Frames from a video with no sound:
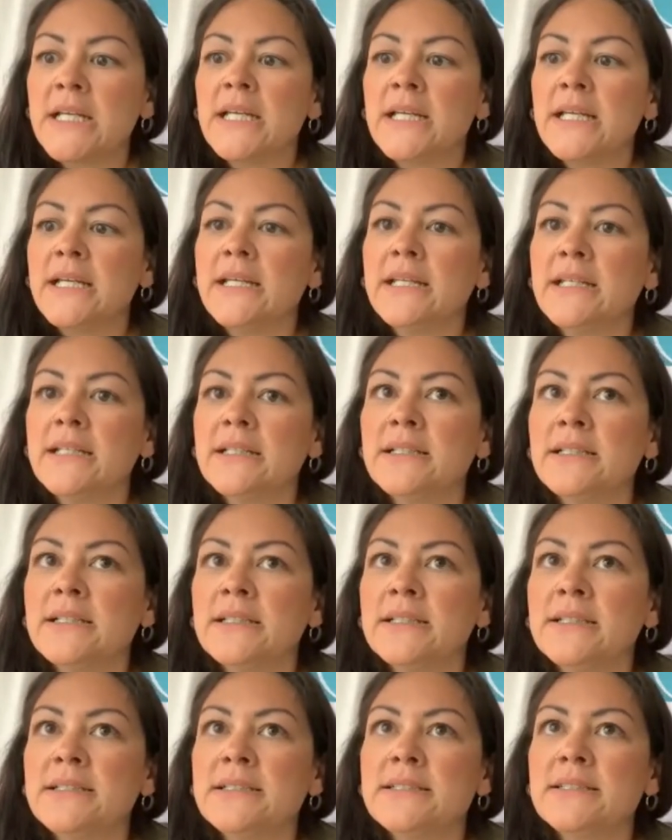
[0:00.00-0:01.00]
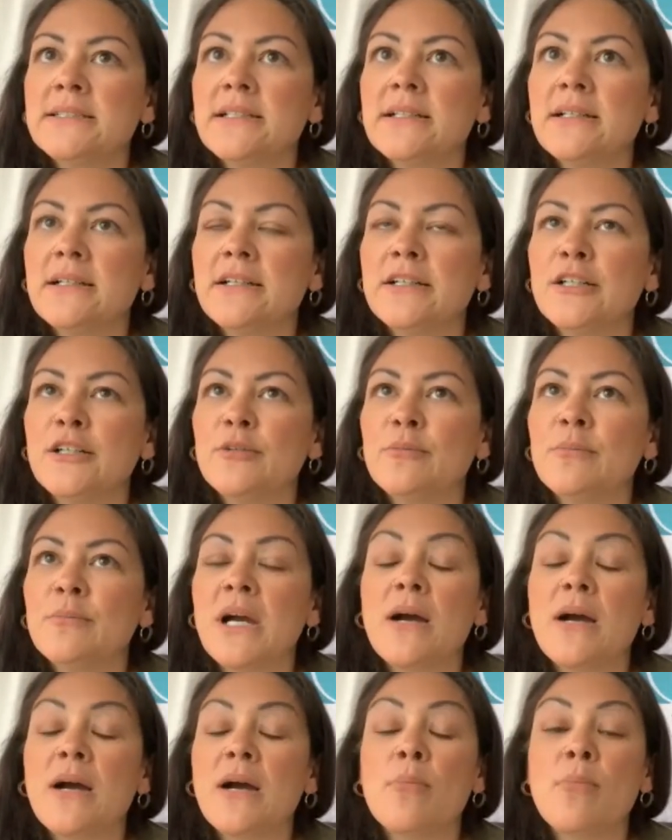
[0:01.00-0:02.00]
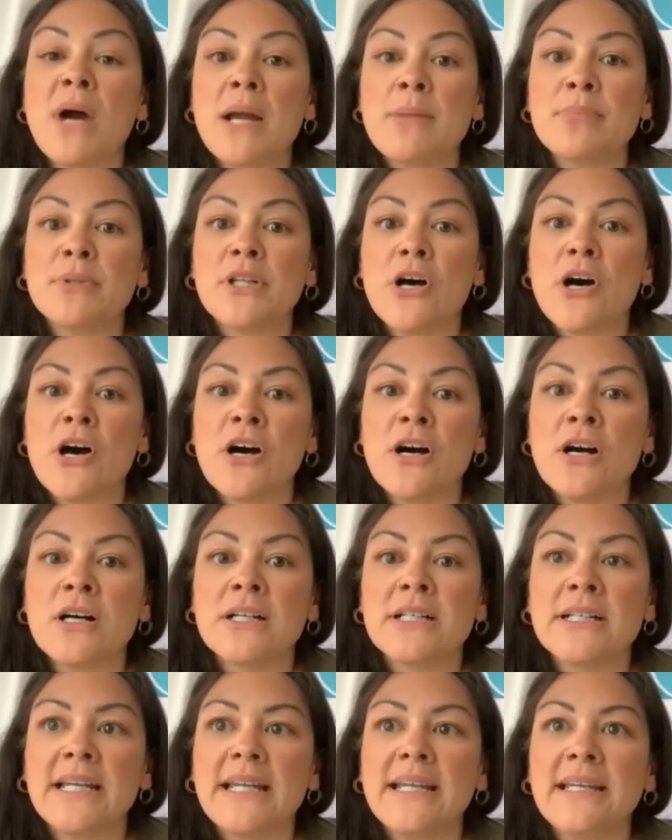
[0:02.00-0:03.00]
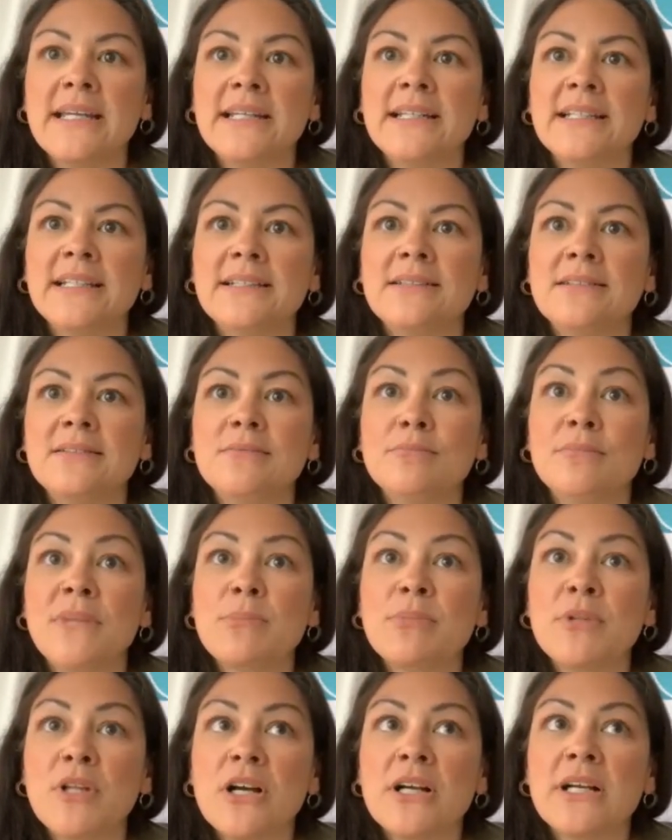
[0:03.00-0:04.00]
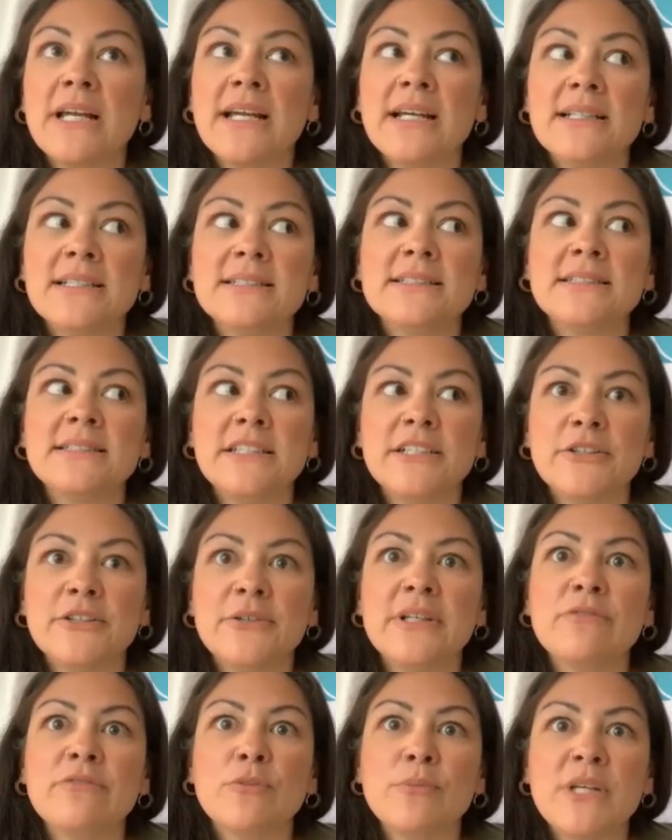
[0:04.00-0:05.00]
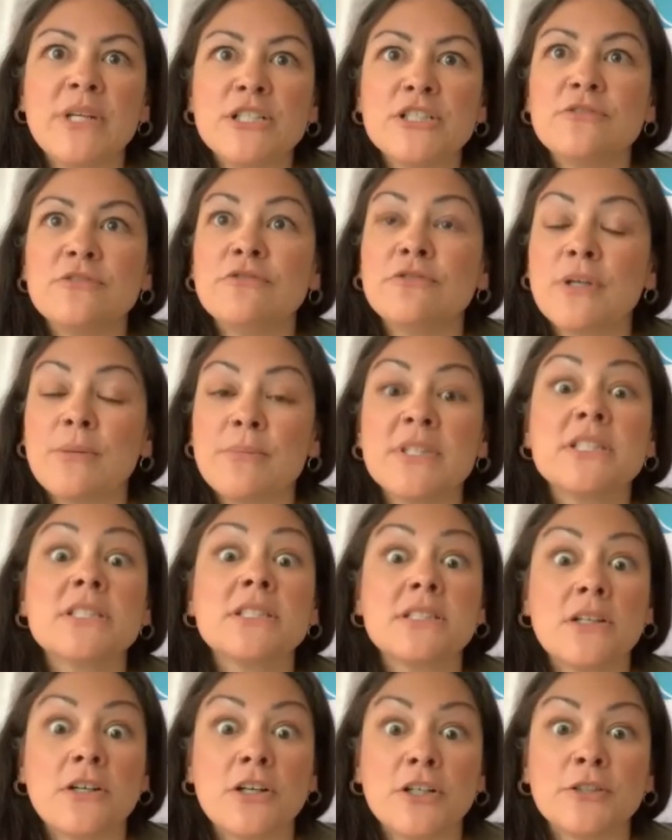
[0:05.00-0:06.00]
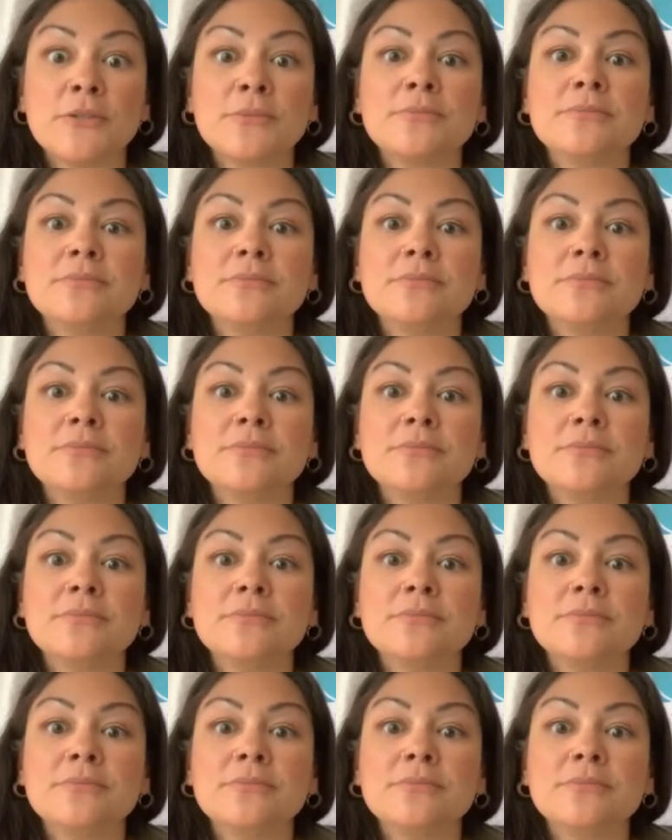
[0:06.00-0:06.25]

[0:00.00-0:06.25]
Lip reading: and my blog. And my blog has, information from the start.